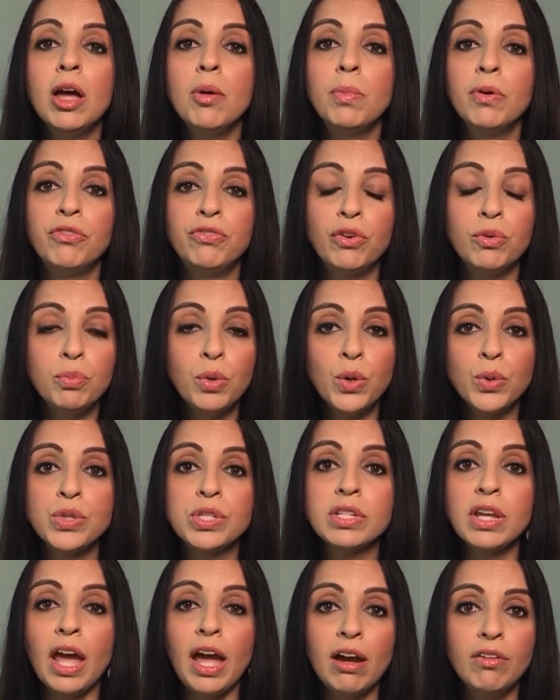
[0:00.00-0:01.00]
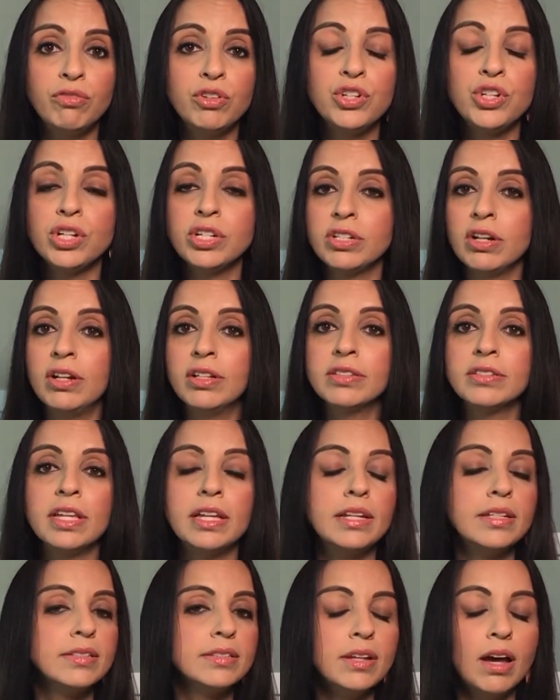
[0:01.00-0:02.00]
But for most average adults,
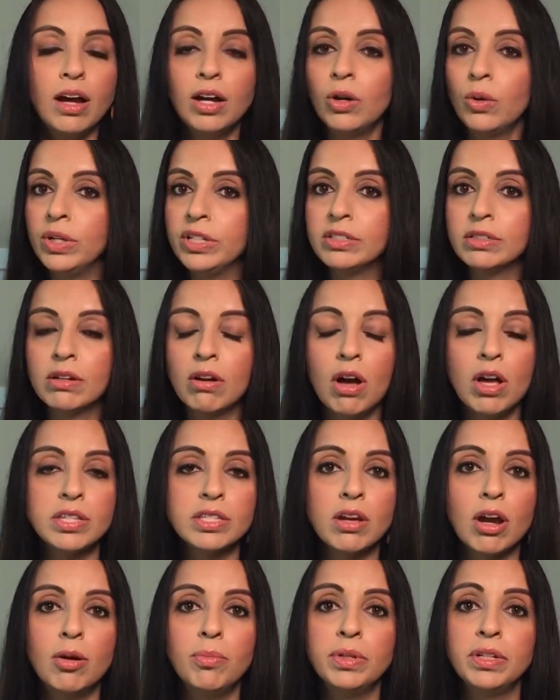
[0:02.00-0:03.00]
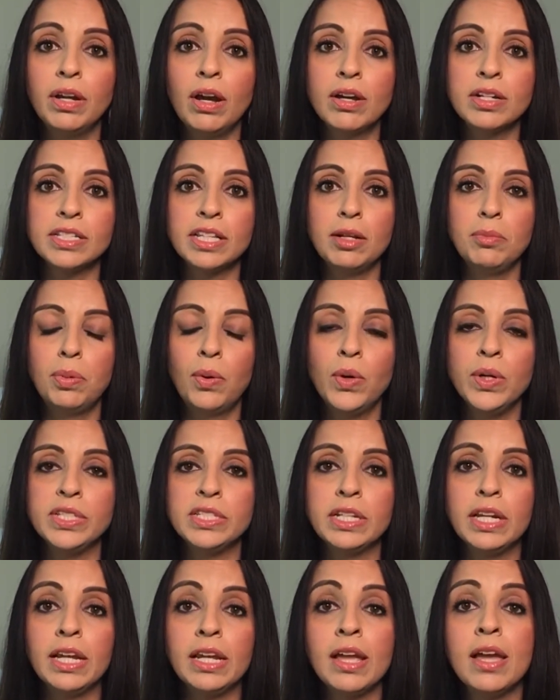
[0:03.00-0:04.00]
it is not going to cause carbon dioxide
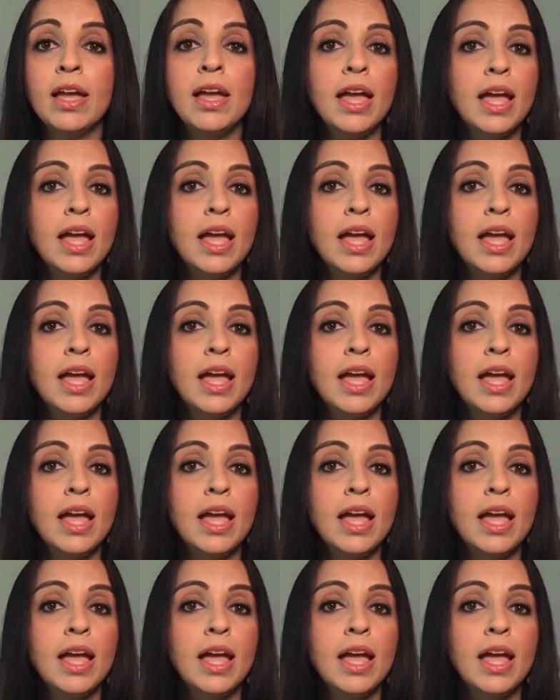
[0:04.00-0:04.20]
poisoning.